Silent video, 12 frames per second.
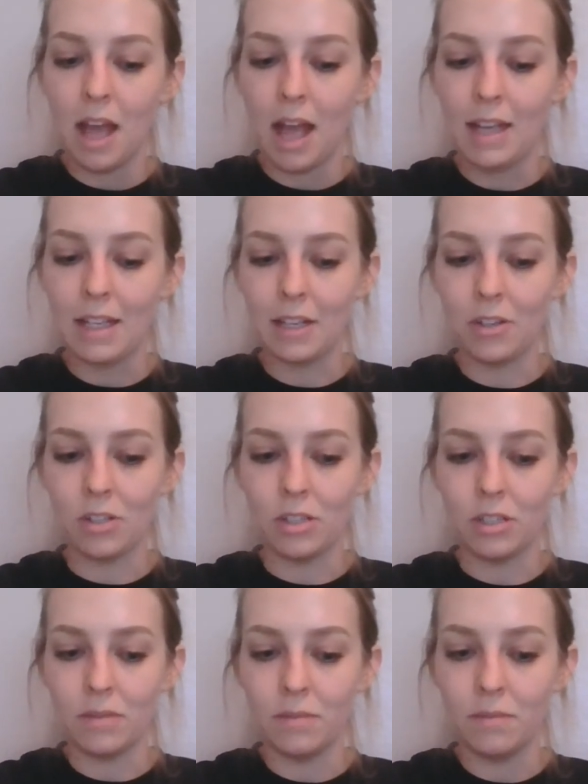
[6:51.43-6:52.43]
I
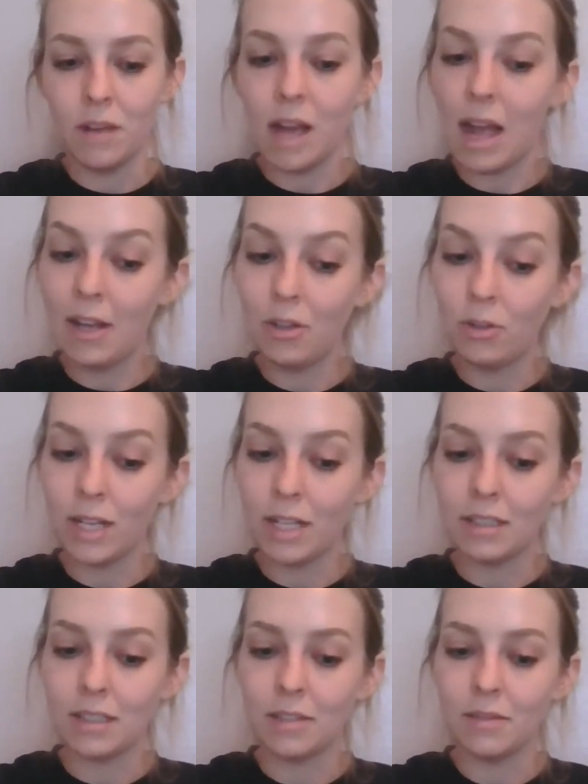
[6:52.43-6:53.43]
giggled. I
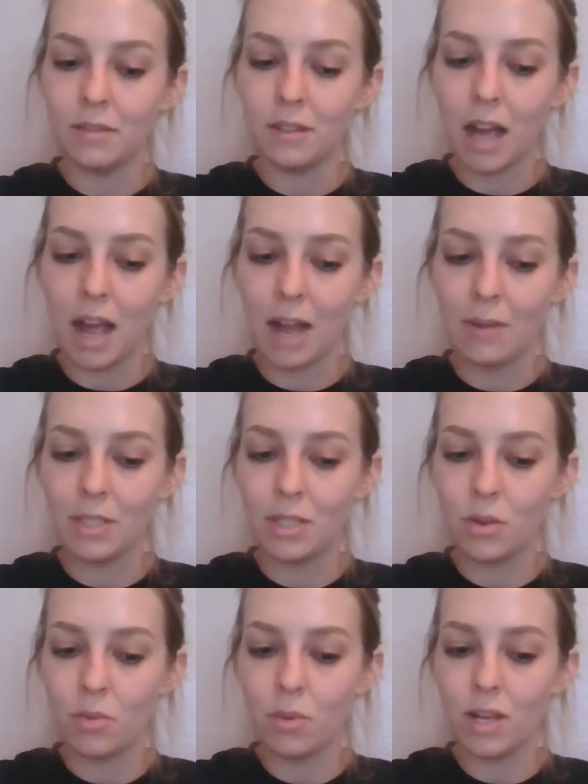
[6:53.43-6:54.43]
grinned. I was
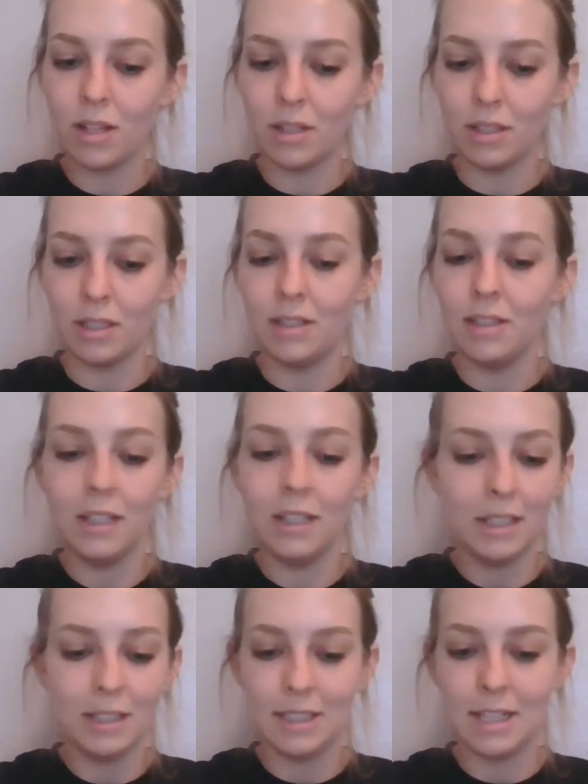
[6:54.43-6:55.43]
thrilled.
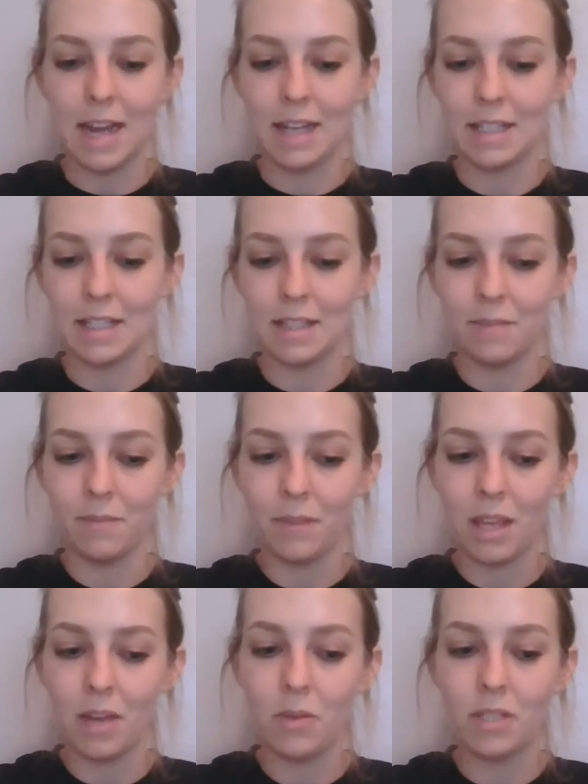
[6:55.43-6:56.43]
Yes,
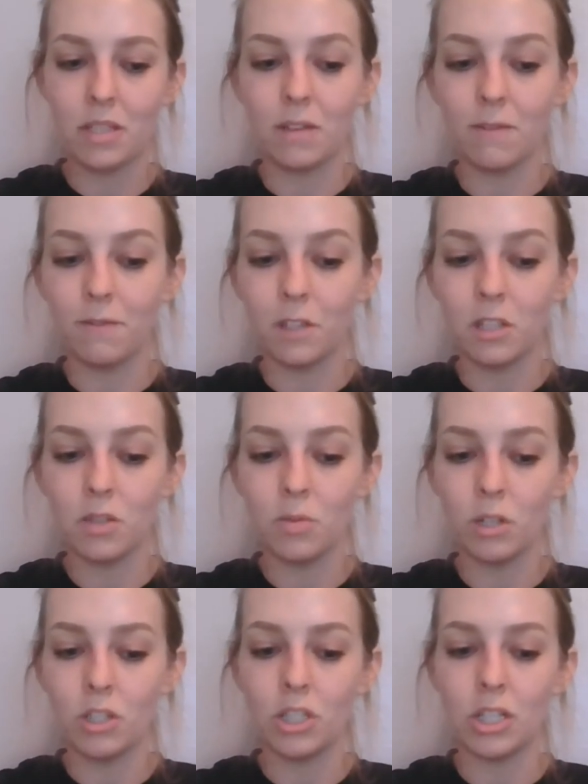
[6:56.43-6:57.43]
it was the first
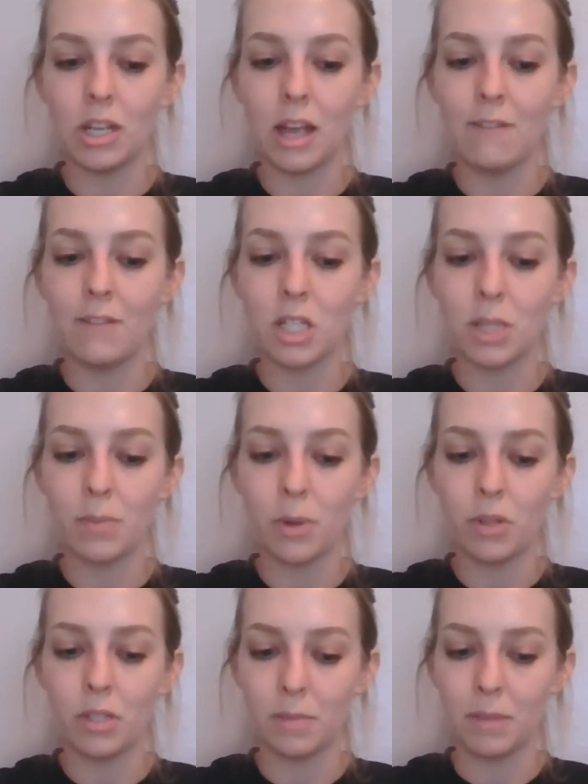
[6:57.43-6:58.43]
word she ever
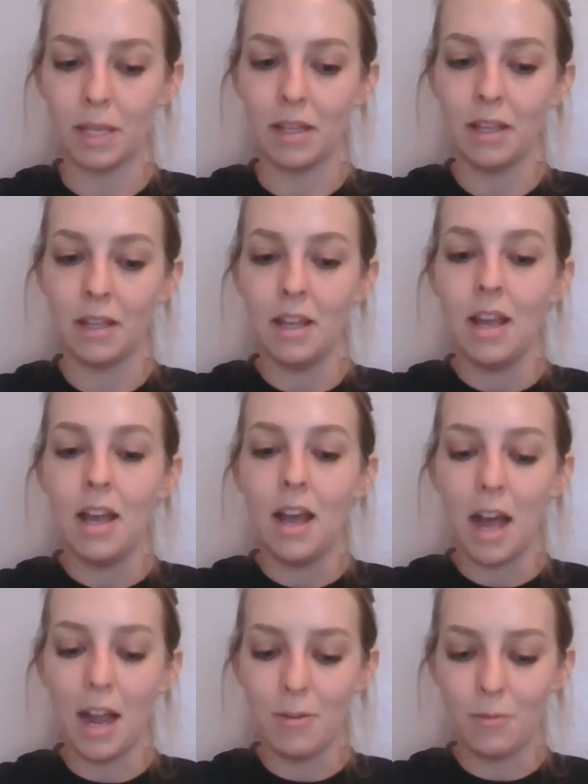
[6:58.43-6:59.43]
spoke to me.
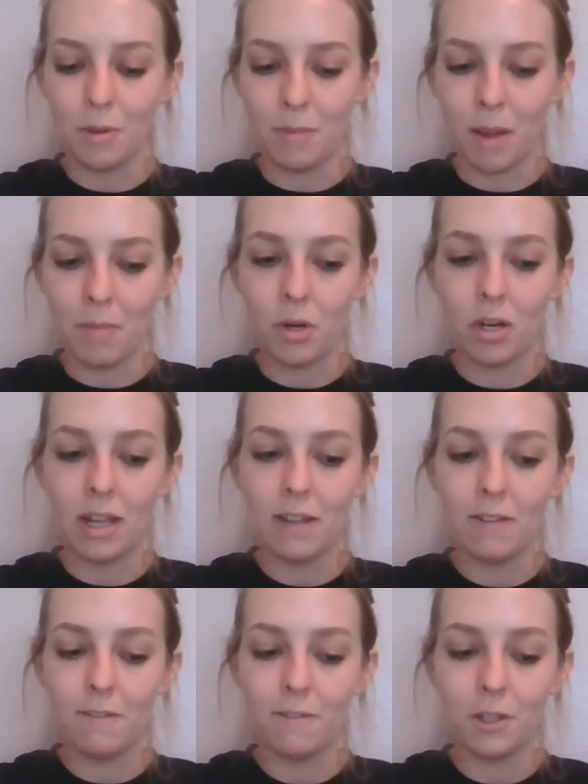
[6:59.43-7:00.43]
I'd remember it
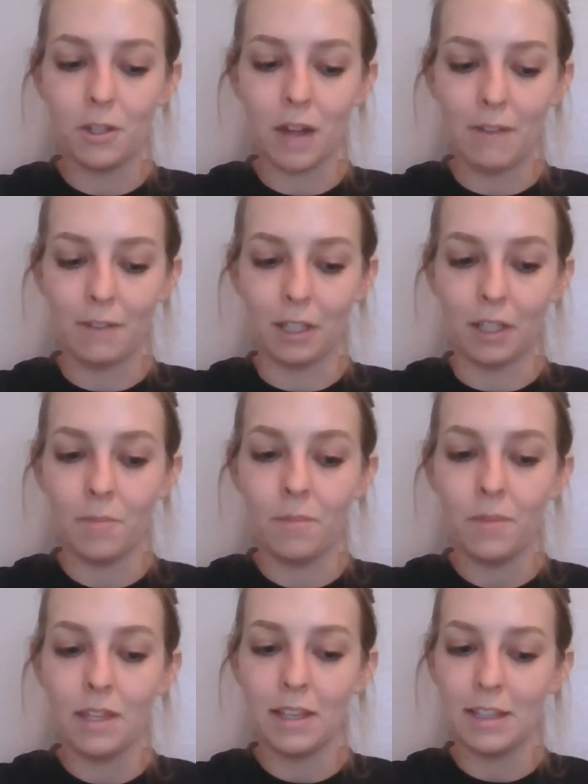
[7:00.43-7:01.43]
forever.
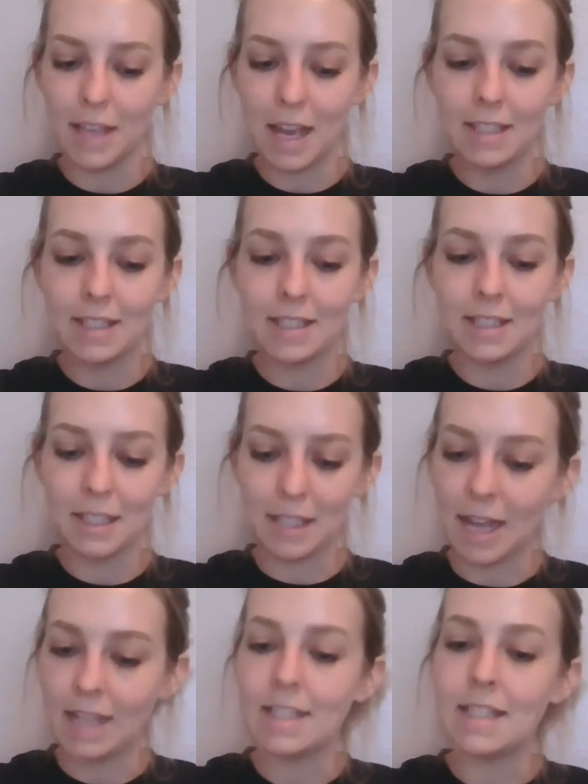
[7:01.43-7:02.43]
Yes,
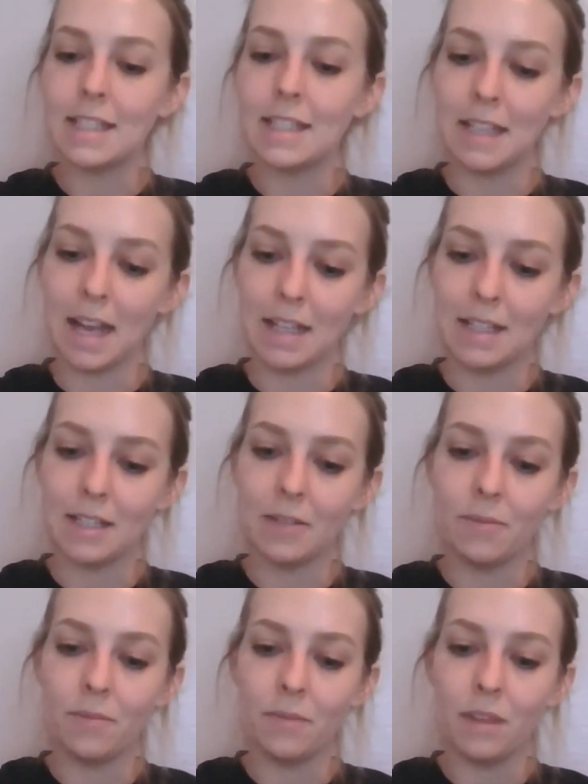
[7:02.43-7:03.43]
yes, yes.
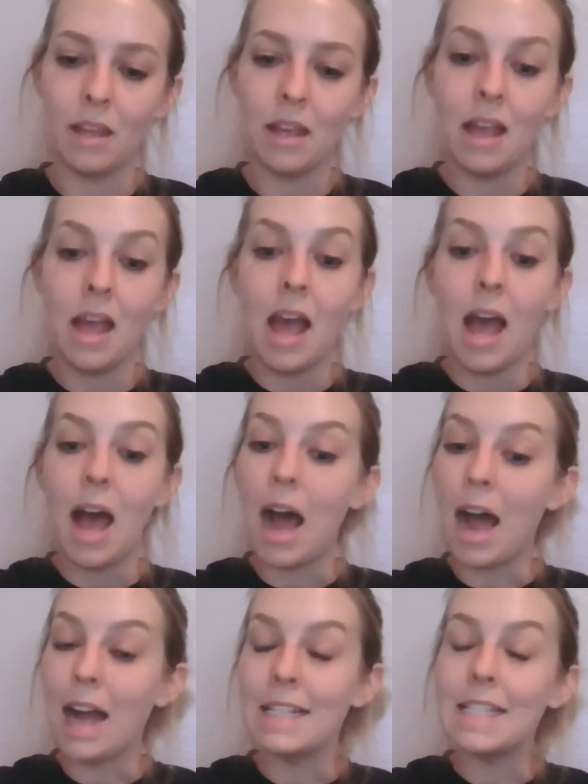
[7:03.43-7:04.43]

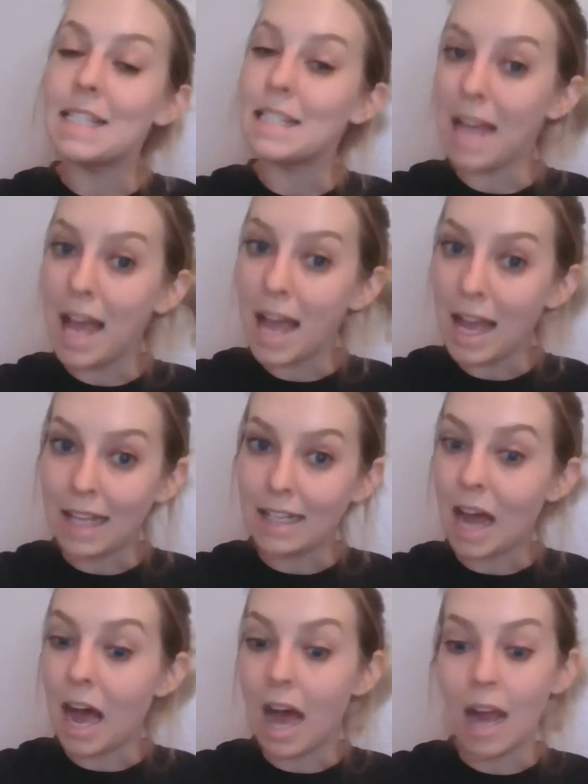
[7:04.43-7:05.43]
"I
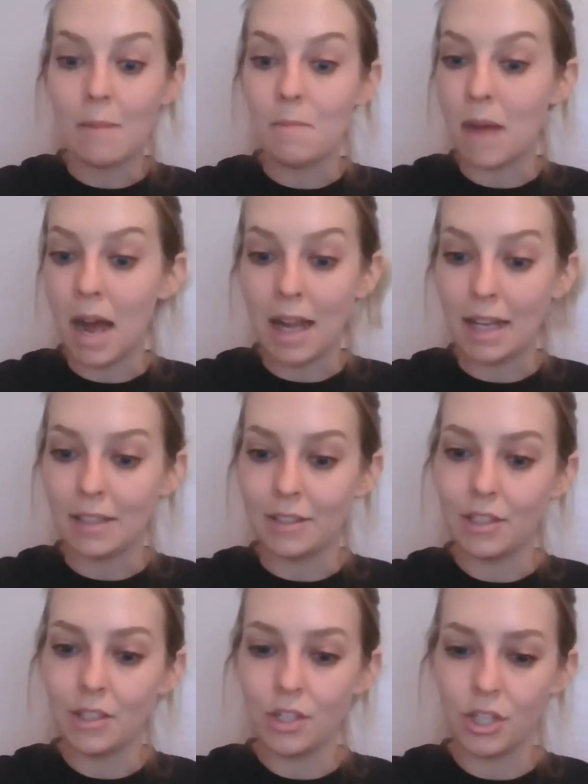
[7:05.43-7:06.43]
said I
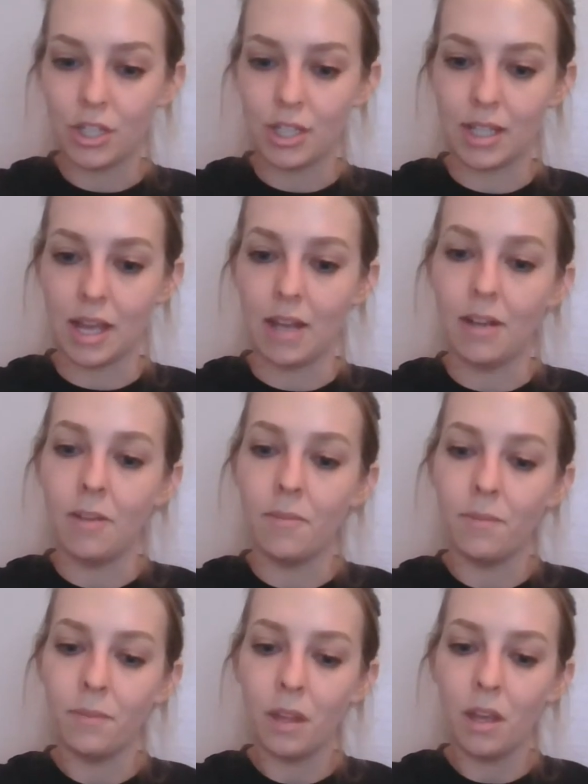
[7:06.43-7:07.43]
mind," she said.
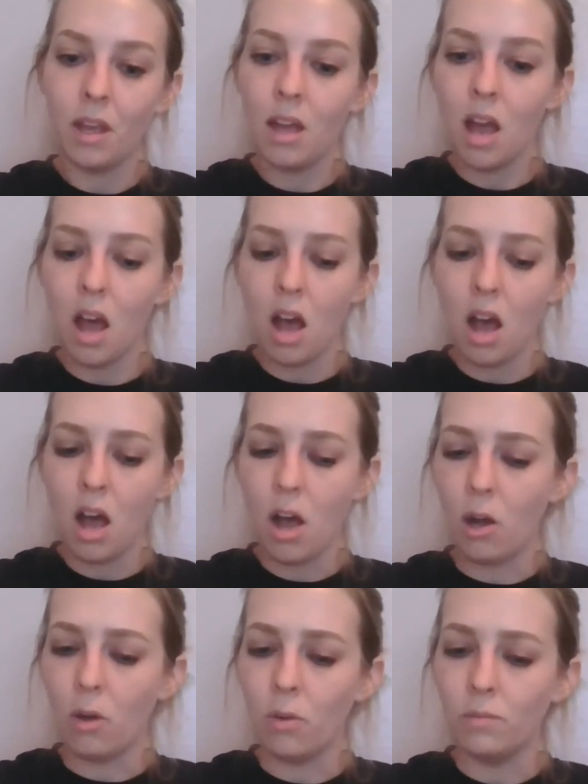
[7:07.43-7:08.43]

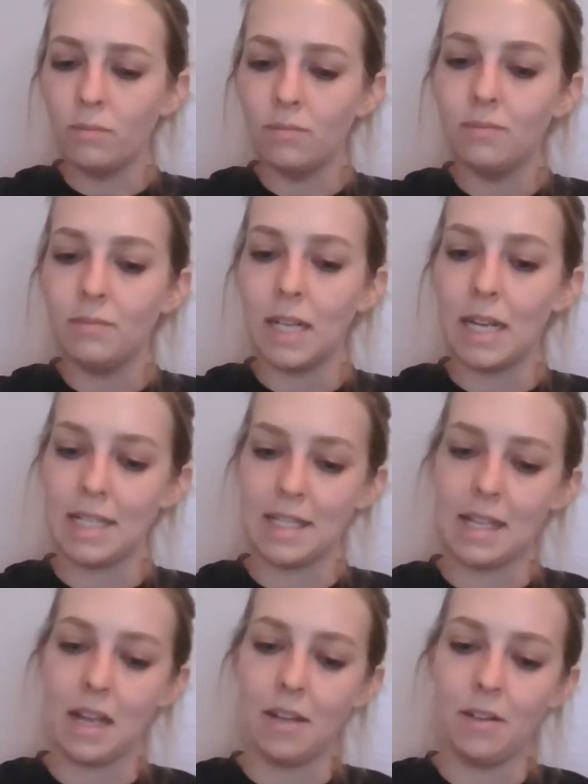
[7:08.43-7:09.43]
"Oh," I
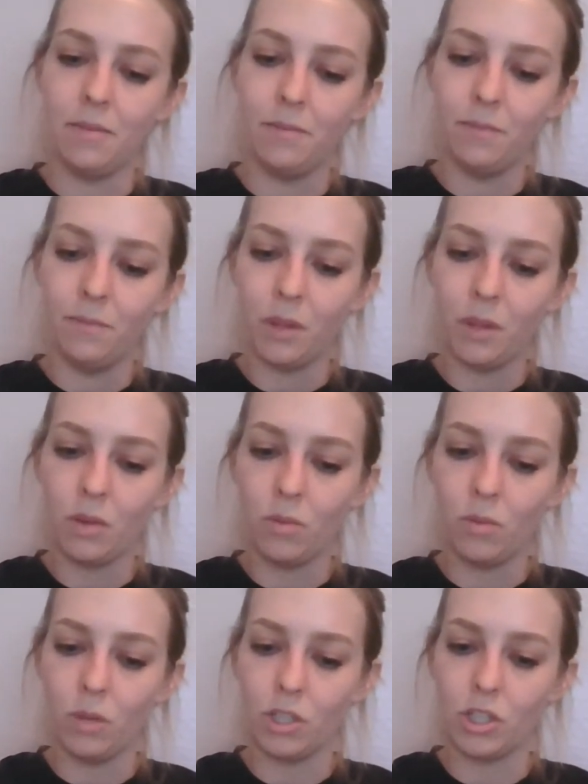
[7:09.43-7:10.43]
said.
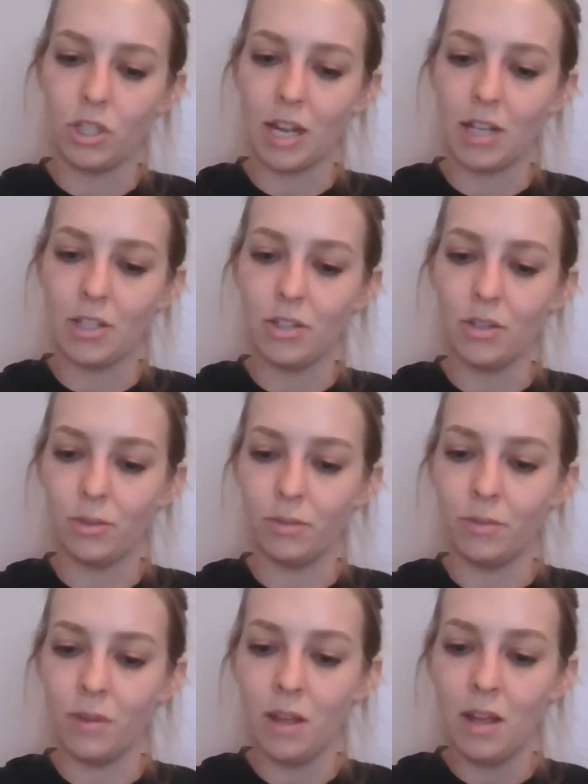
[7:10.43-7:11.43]
What should I do?
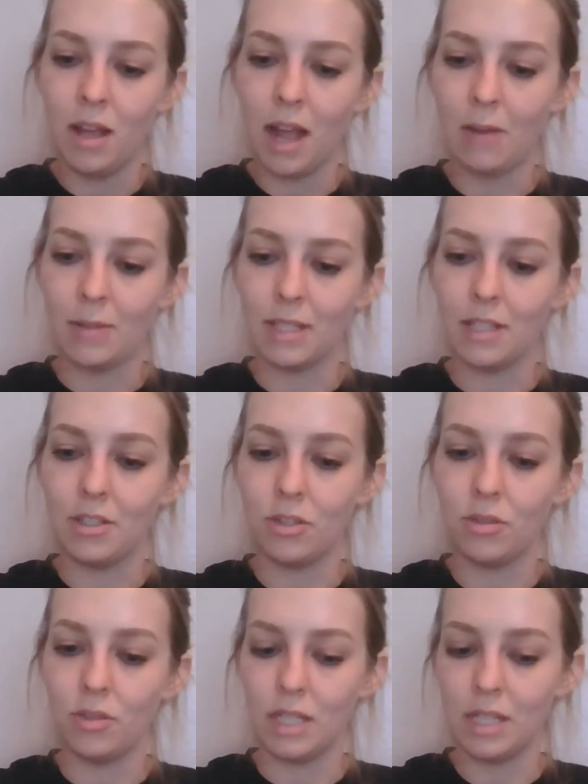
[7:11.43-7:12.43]
I was in
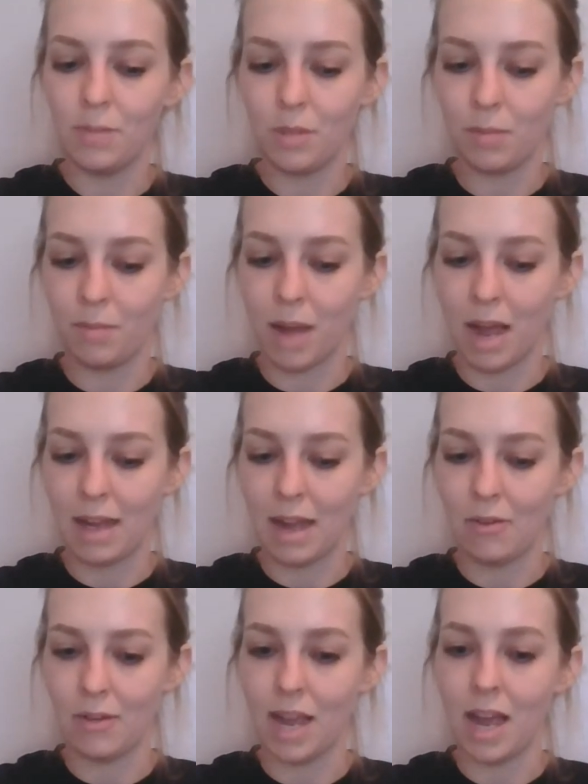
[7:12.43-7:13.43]
too deep to back
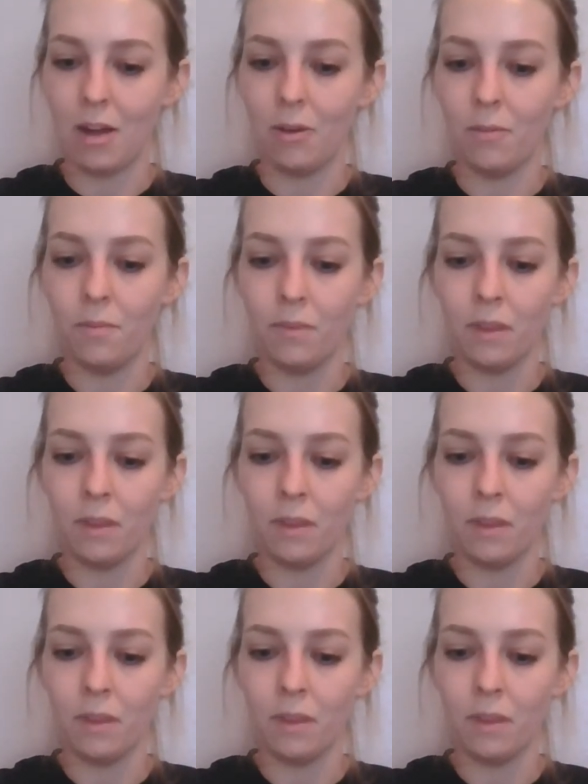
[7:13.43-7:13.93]
out now.